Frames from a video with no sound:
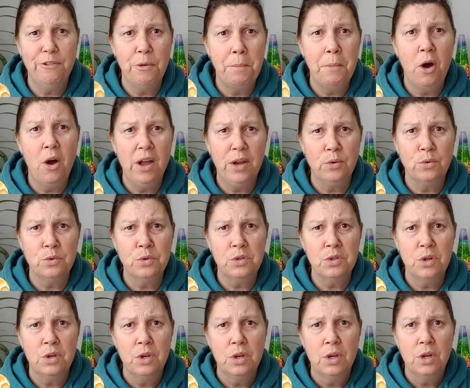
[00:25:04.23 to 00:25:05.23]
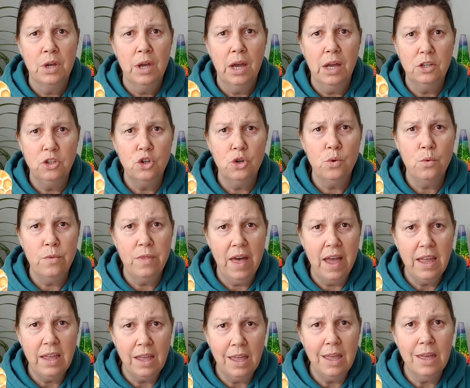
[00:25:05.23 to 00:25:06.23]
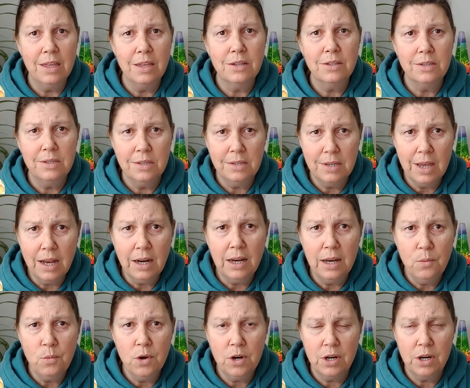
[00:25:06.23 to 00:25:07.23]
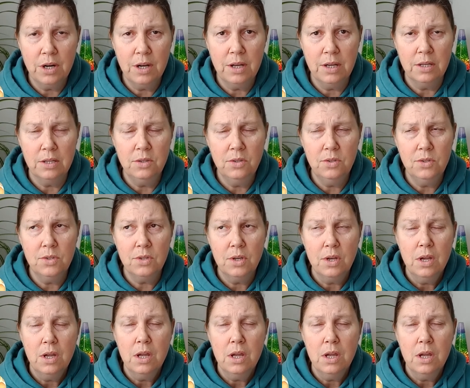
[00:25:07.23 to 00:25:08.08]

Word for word: for miles until they get exactly what it is